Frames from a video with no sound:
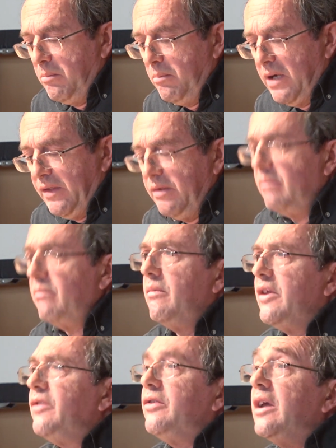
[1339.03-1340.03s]
But
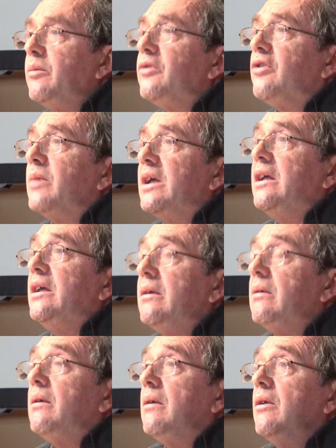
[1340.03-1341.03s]
this seems to
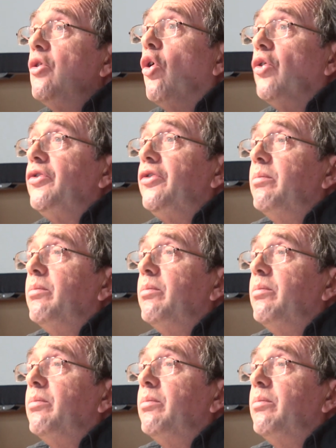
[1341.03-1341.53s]
me not